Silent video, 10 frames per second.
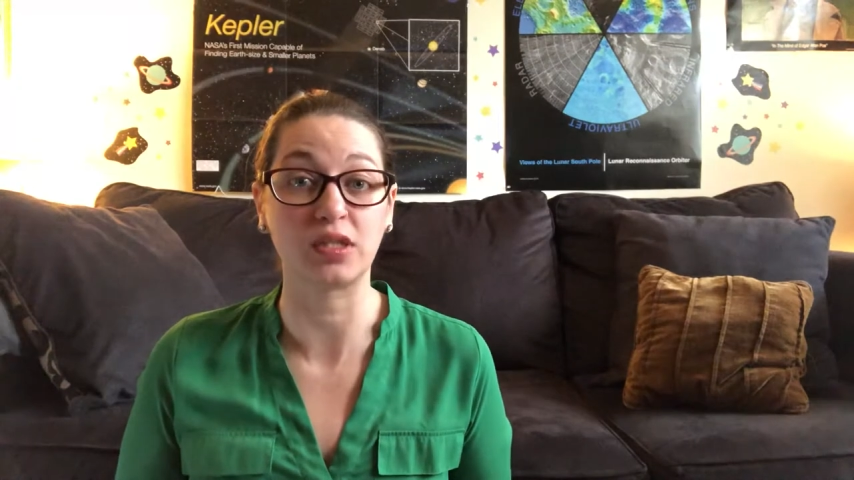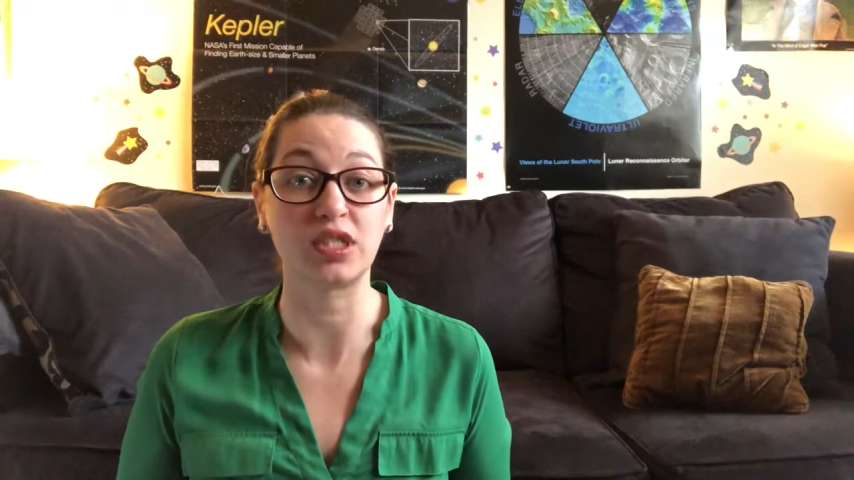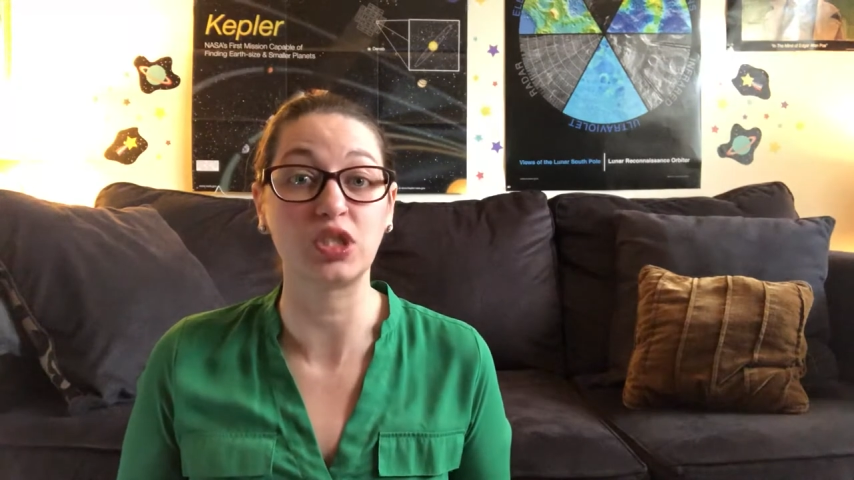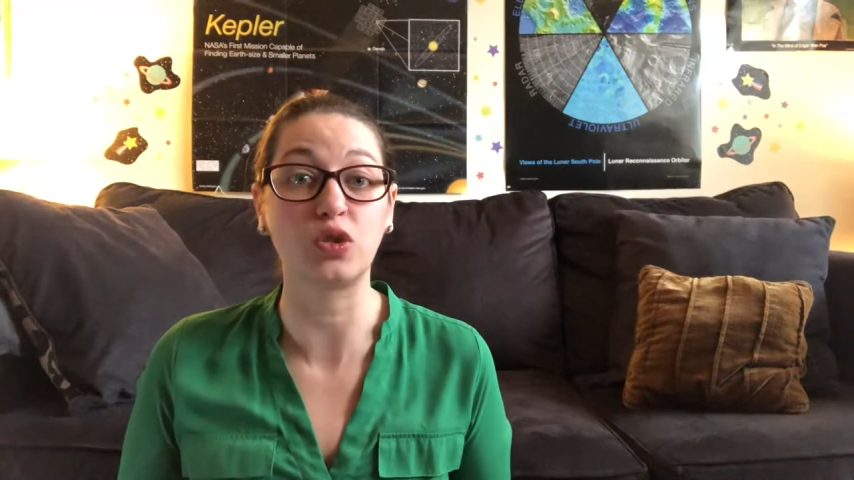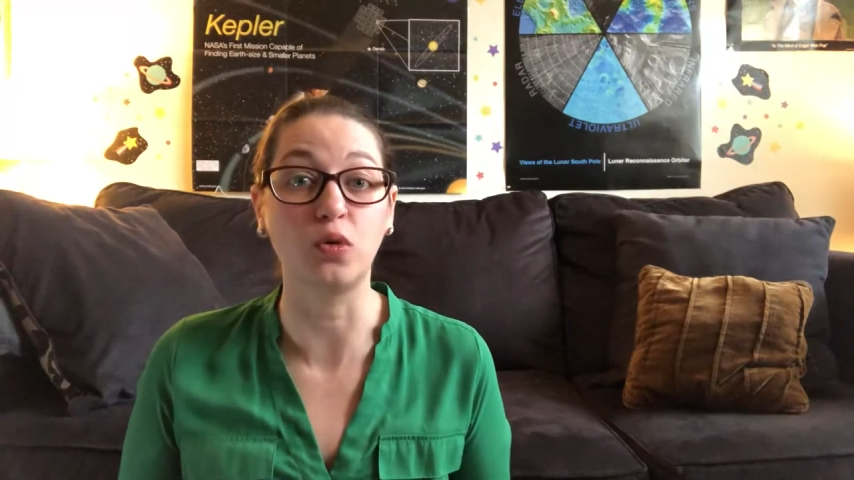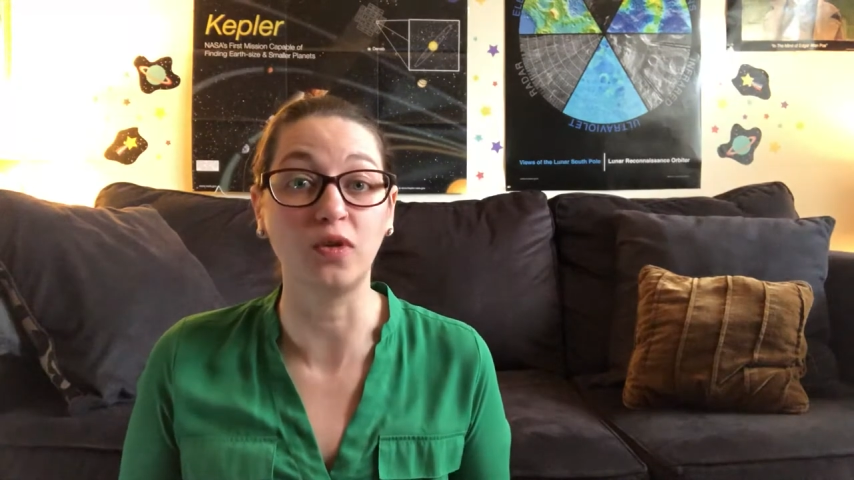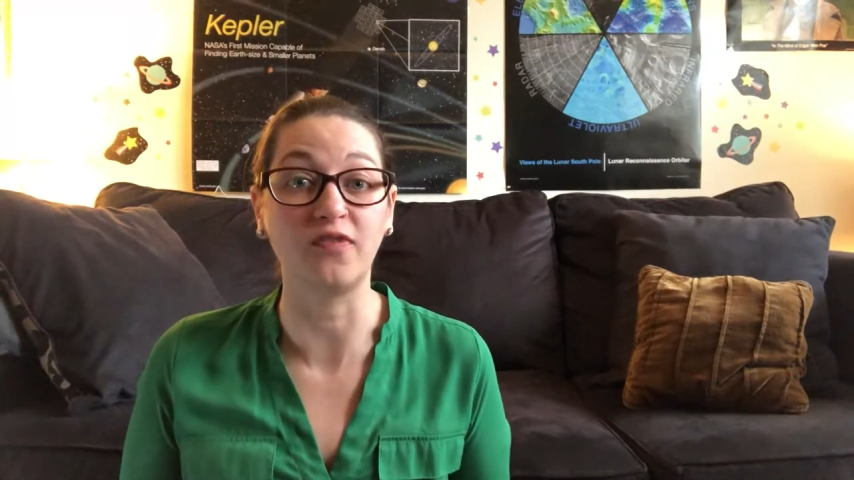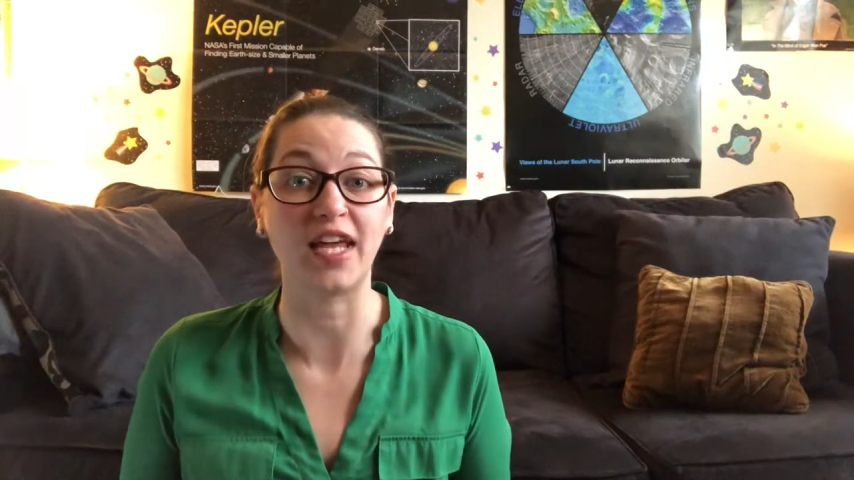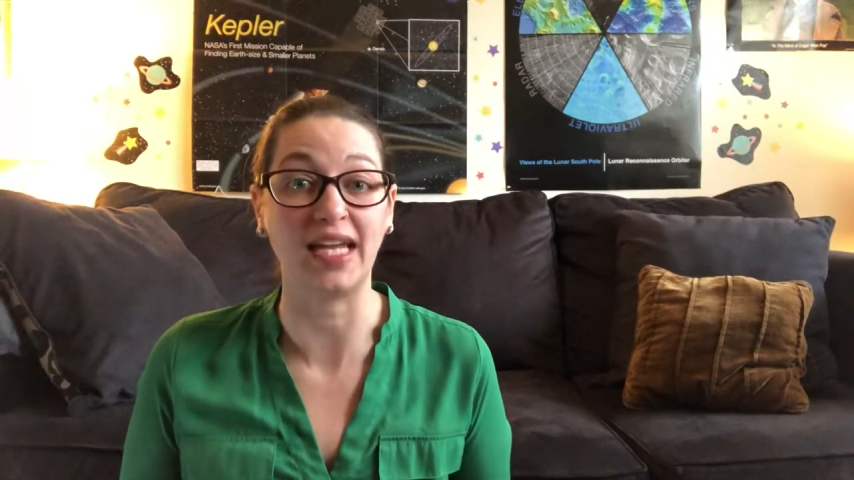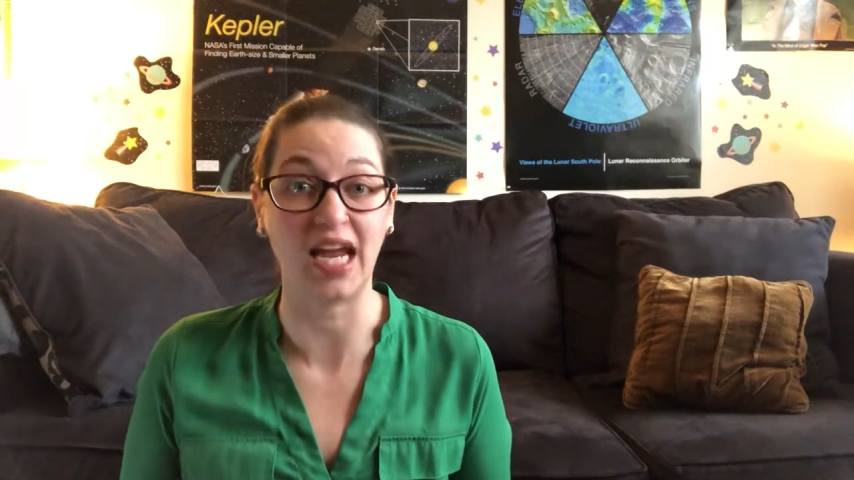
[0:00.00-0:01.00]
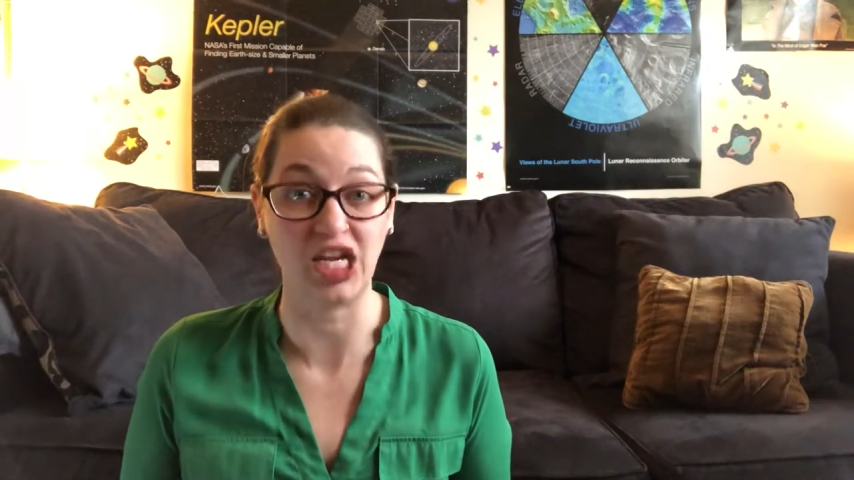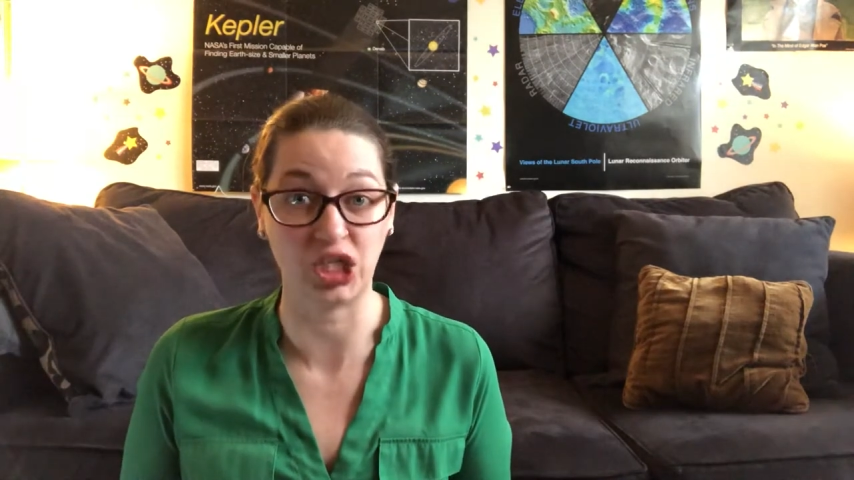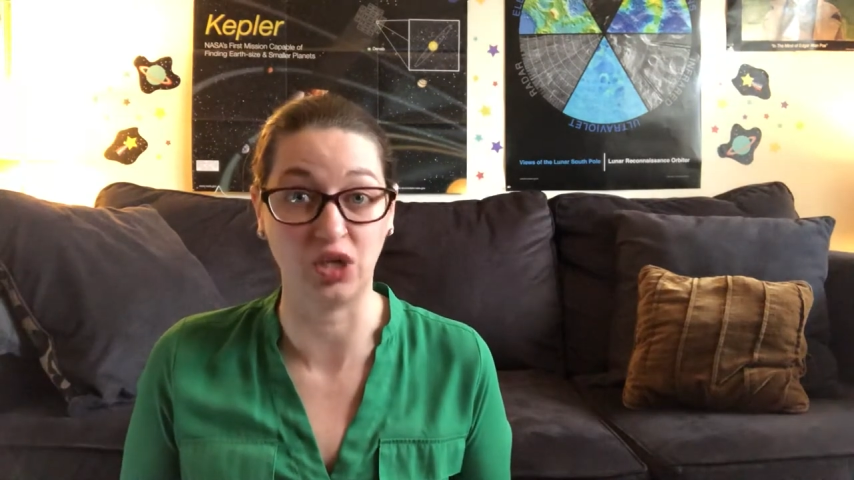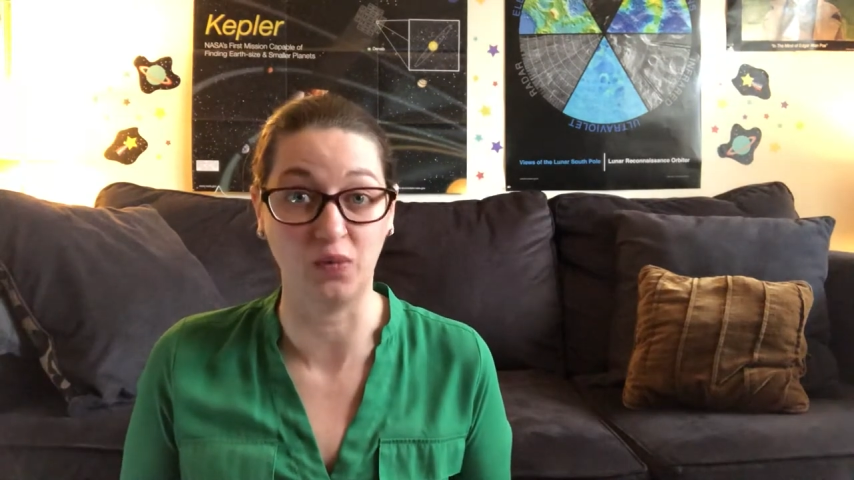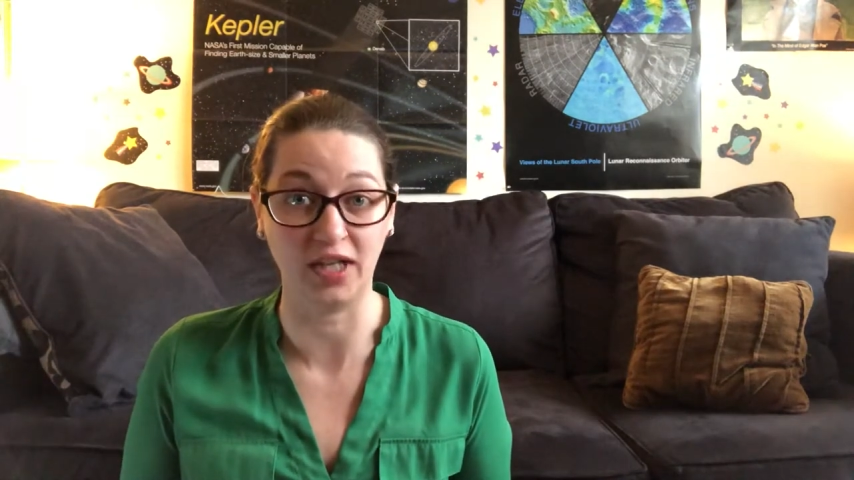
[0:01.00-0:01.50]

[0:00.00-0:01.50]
school vacation